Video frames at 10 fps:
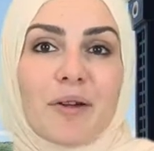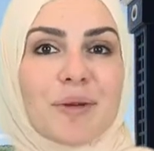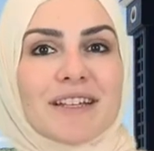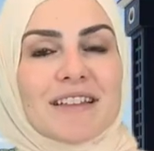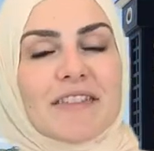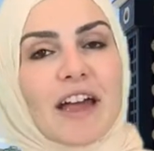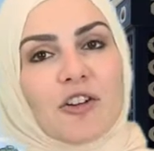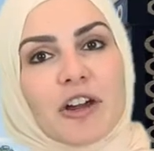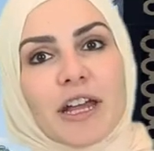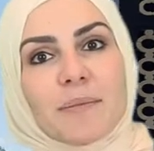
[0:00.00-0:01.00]
Arabic isn't that
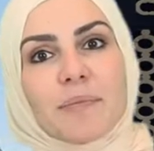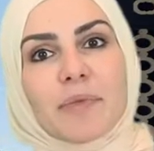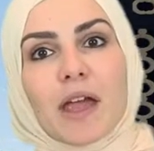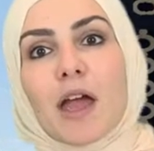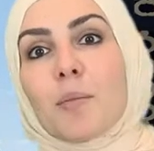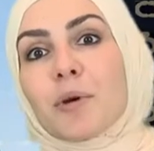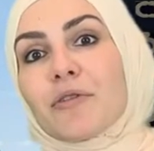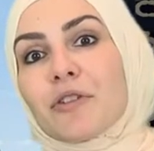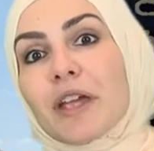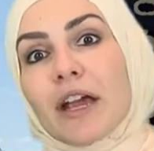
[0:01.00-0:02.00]
great. But
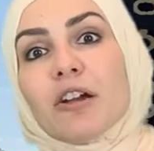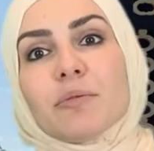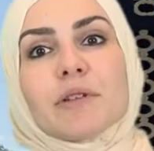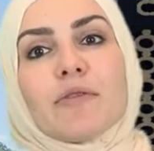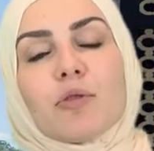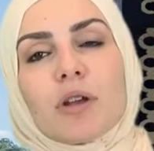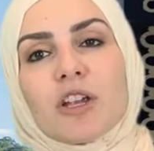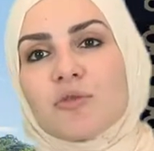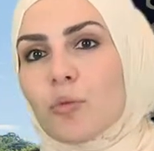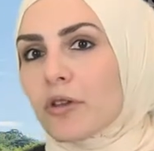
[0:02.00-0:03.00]
for the Arabs of
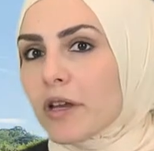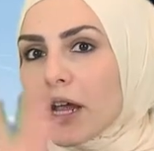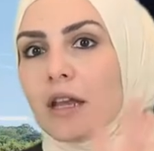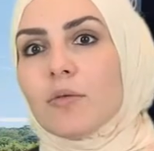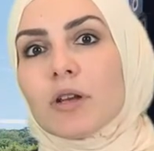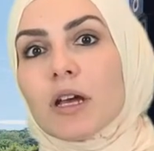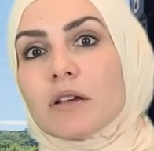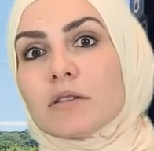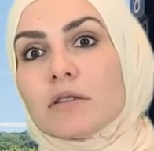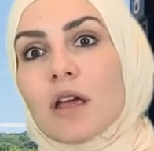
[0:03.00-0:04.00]
Quraysh, more than anyone
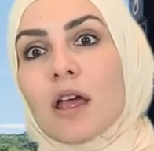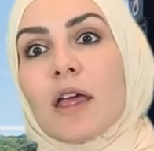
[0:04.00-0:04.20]
else,